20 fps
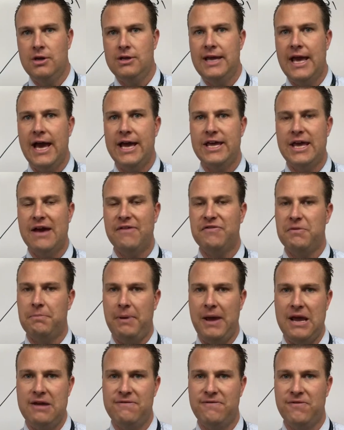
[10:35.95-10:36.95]
Yeah, you have to
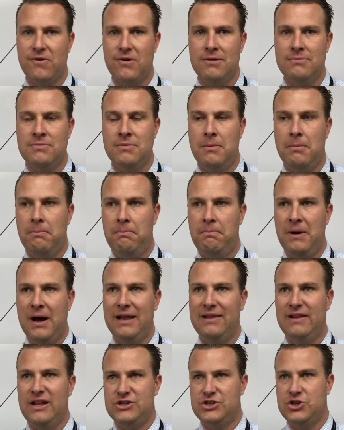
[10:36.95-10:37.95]
pay for them,
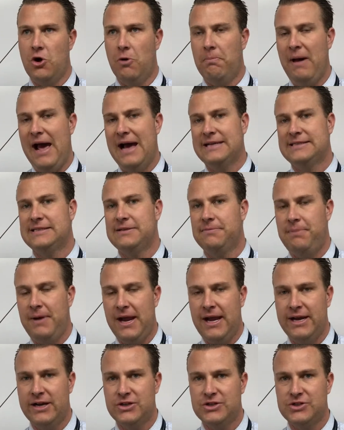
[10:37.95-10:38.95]
but let's go past the
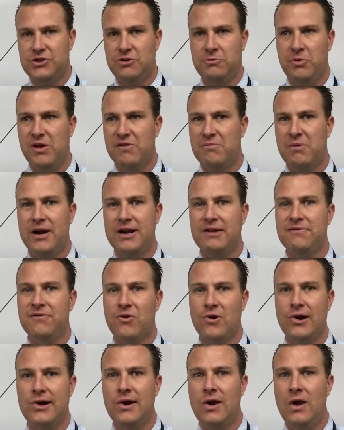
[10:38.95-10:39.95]
pain and assuming we have money
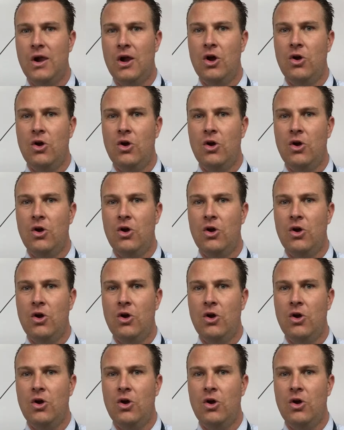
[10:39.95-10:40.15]
for it.